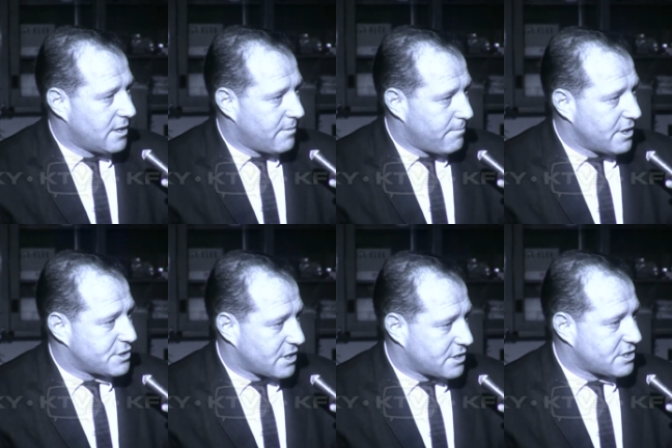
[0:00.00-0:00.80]

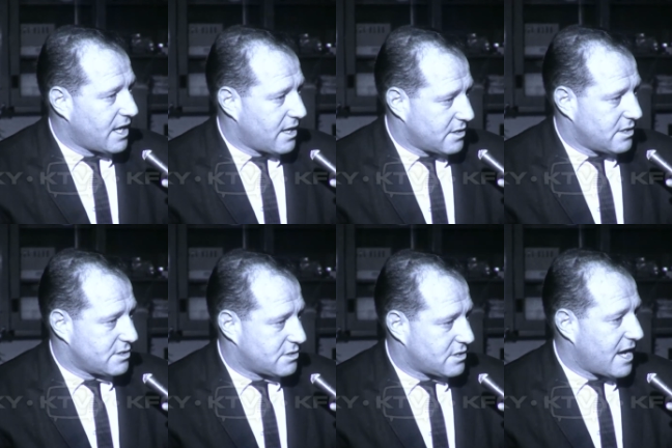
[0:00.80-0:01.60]
basic
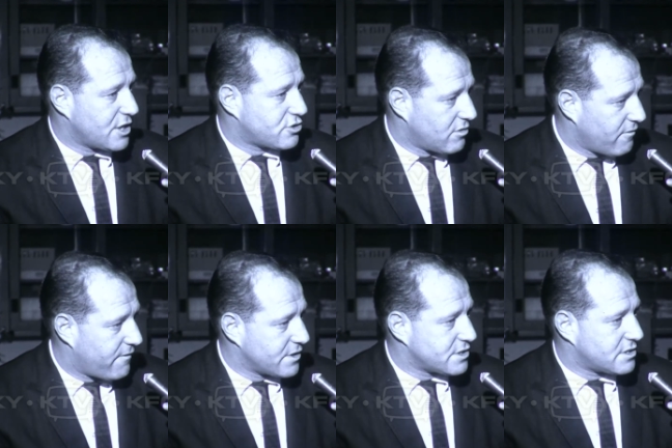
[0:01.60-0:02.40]
scientists,
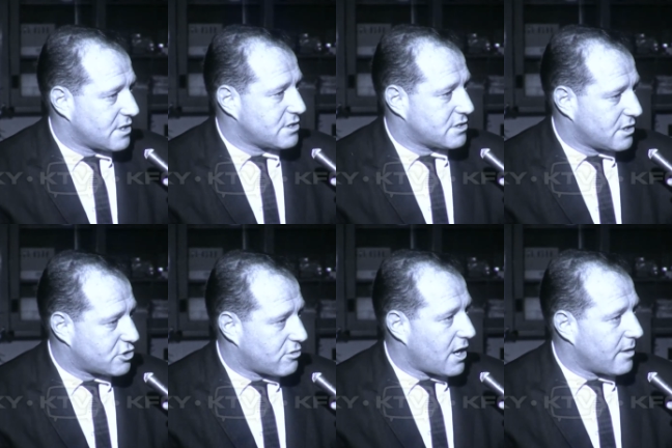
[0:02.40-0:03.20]
astrophysicists,
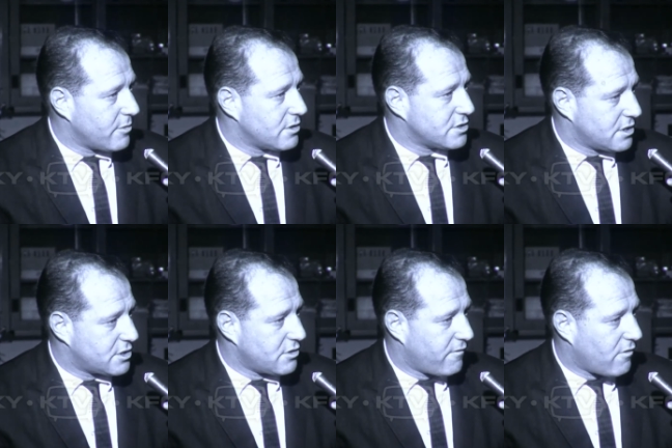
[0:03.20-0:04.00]
astronomers, and
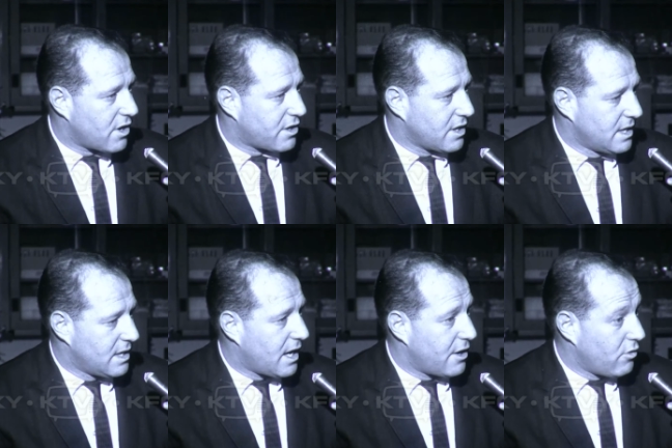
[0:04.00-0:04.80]
so forth.
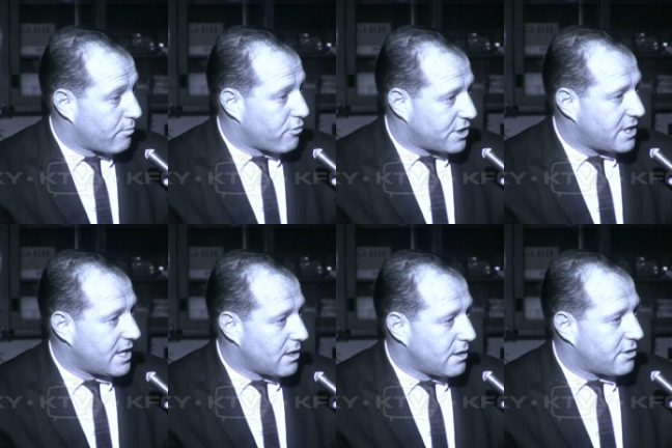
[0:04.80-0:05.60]
I don't
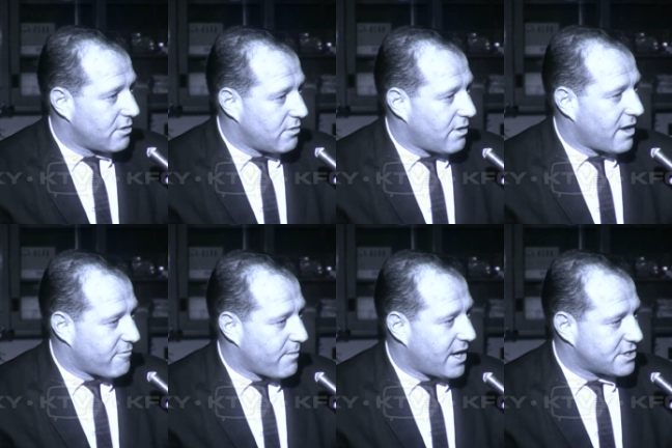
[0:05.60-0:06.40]
pretend to have
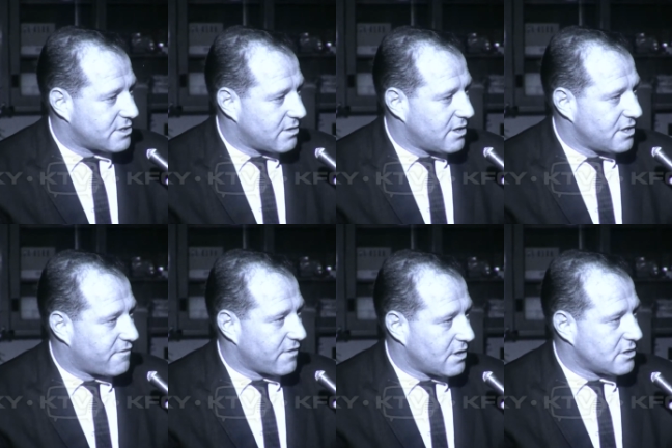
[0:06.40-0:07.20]
mastered these
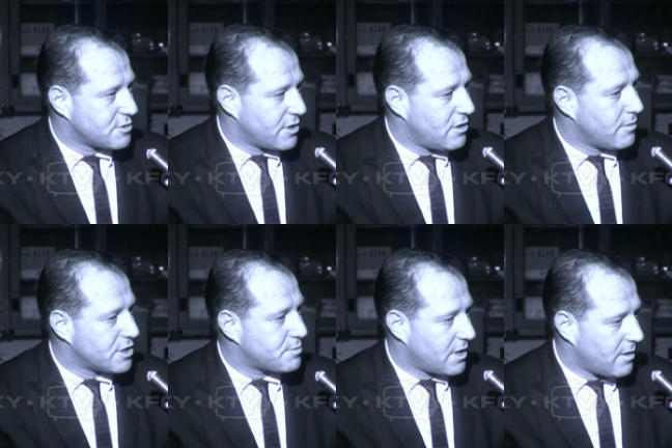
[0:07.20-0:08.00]
fields, but you must
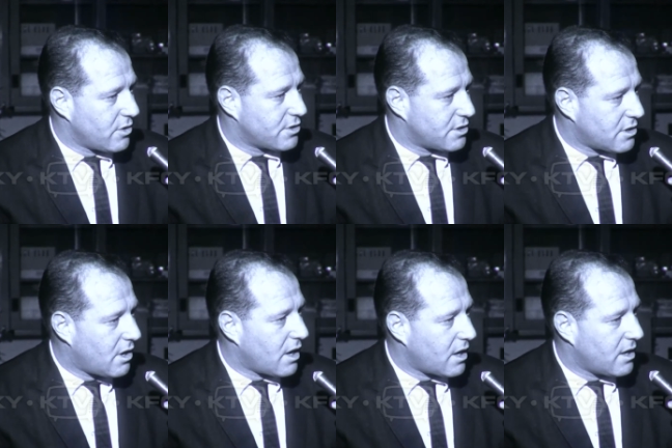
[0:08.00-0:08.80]
be able to
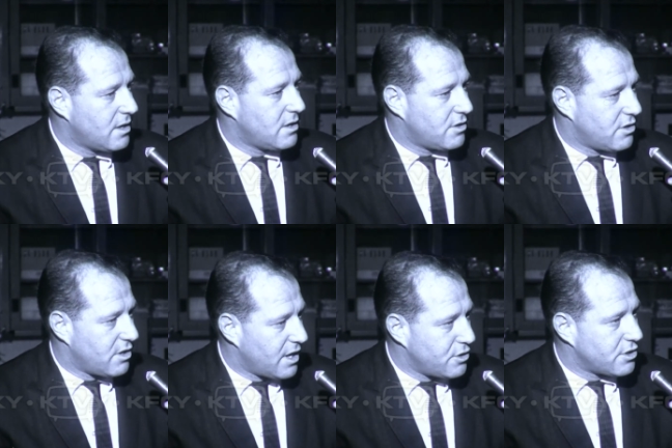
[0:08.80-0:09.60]
talk to the
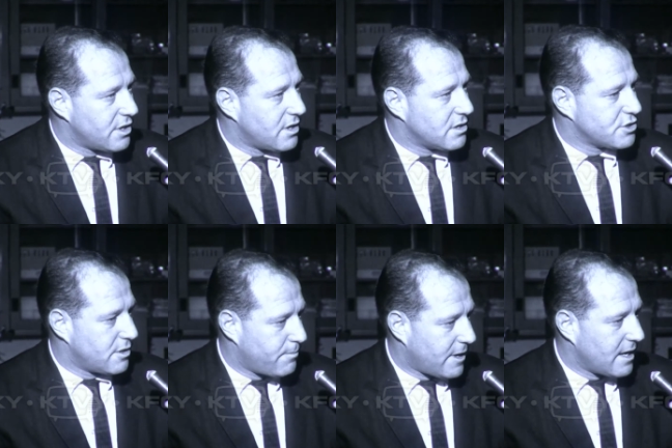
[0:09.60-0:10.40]
engineers, the
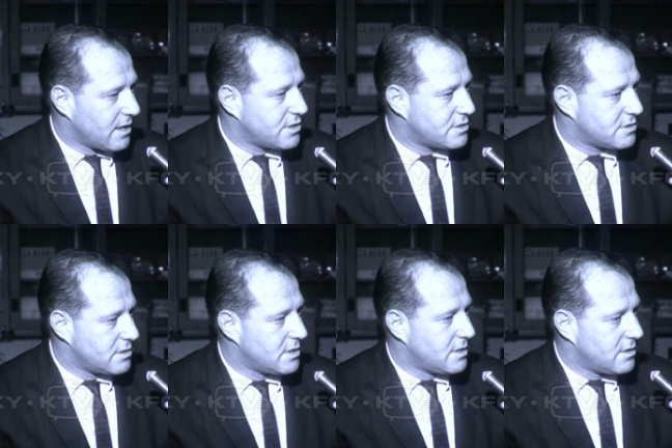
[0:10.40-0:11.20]
pilots,
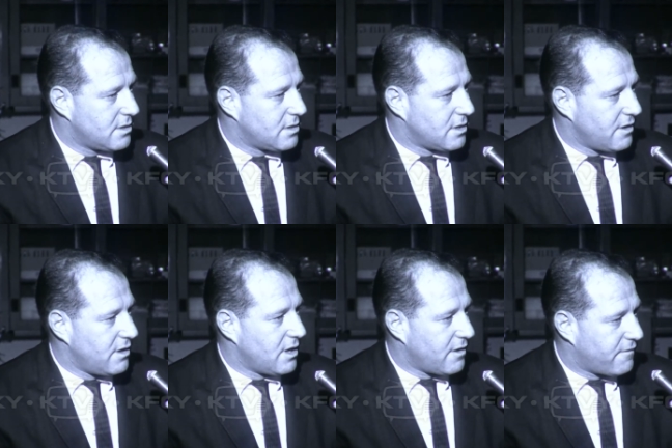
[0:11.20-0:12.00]
the
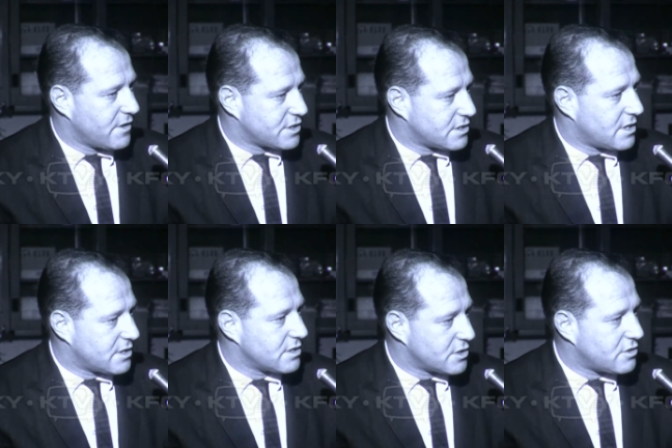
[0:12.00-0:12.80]
physicists,
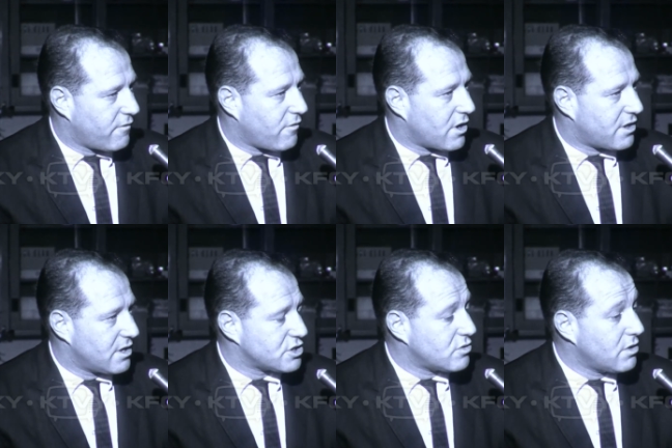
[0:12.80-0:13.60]
and so forth. It
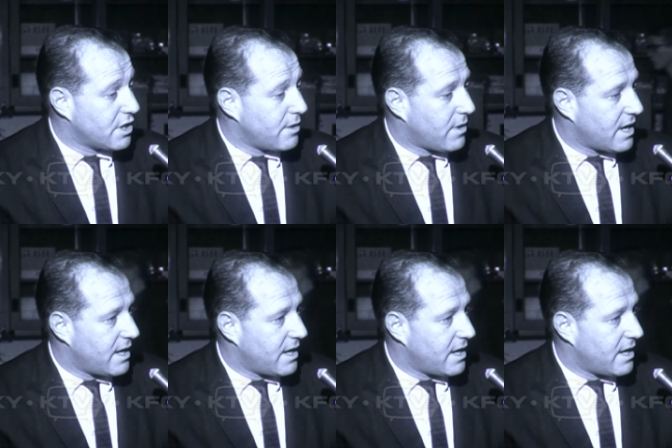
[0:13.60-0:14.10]
is only by